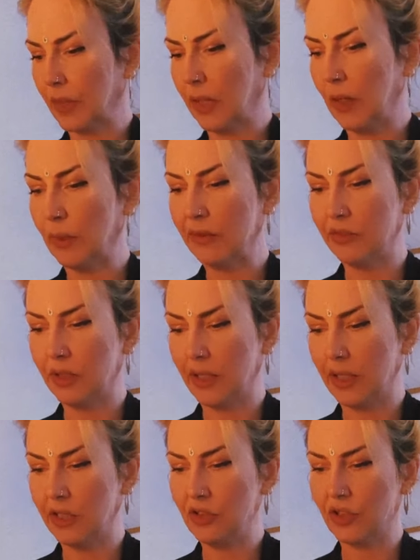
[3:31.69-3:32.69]

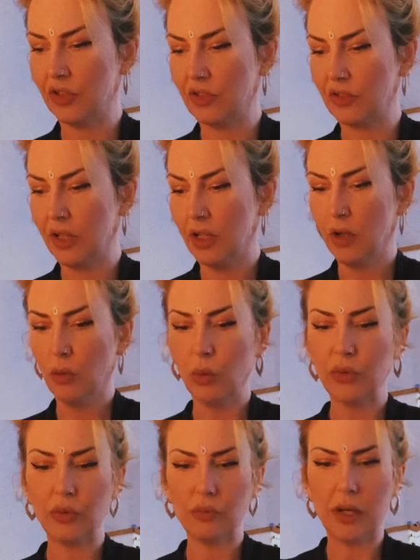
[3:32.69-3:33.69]
however it just
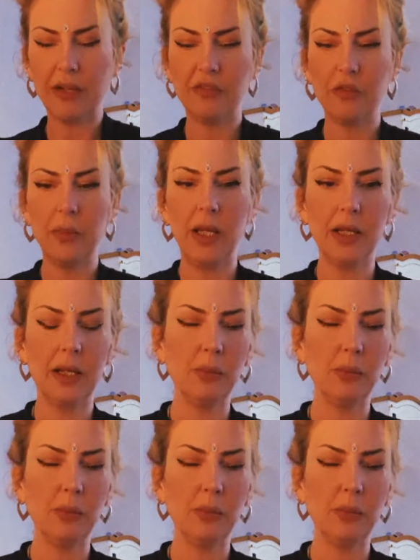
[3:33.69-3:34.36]
wasn't right for me and